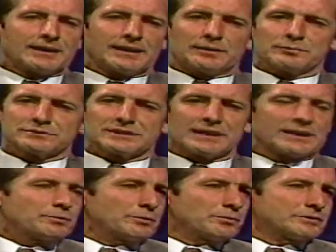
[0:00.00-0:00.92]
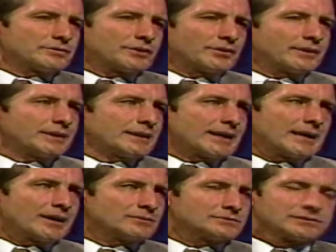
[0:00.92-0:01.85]
And it was like we were turning the
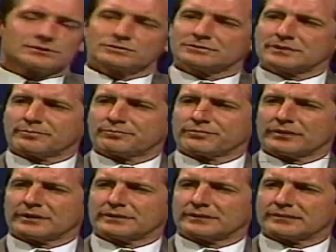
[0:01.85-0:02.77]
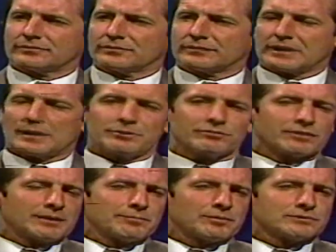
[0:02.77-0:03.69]
hounds loose up front. Tommy
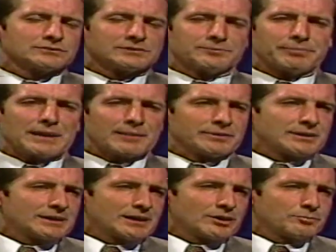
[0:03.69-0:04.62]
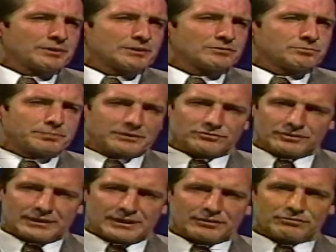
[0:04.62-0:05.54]
Ramos and Bobby Canterman
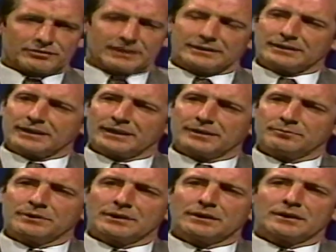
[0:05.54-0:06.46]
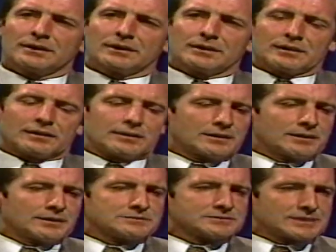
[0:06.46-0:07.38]
especially had a great game.
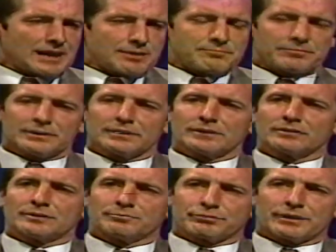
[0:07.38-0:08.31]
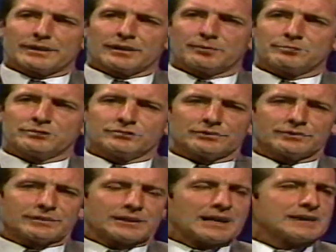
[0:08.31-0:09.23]
Scott Miller and Brett Hubbinger,
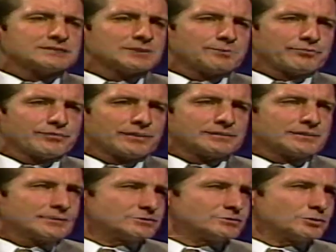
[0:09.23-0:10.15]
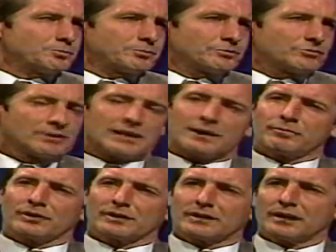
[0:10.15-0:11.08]
the guys up front did a super
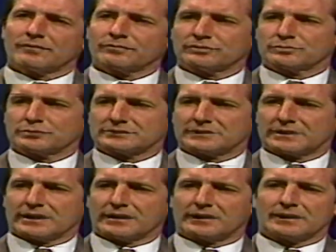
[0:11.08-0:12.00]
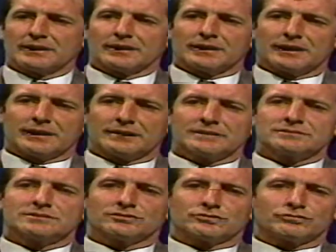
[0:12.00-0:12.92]
job. Our coverage was there, and
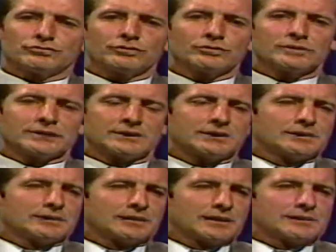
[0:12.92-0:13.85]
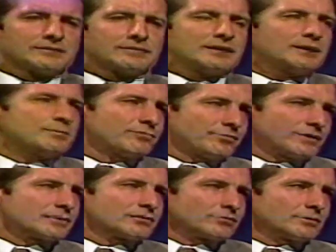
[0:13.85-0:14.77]
this is truly a team
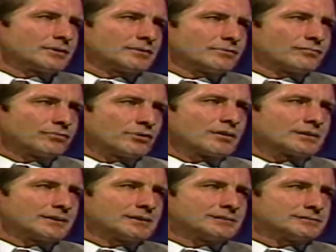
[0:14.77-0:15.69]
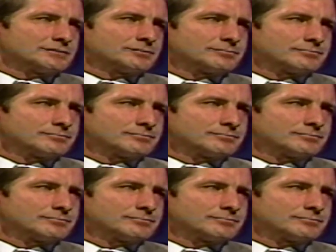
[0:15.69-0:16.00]
victory for our kids.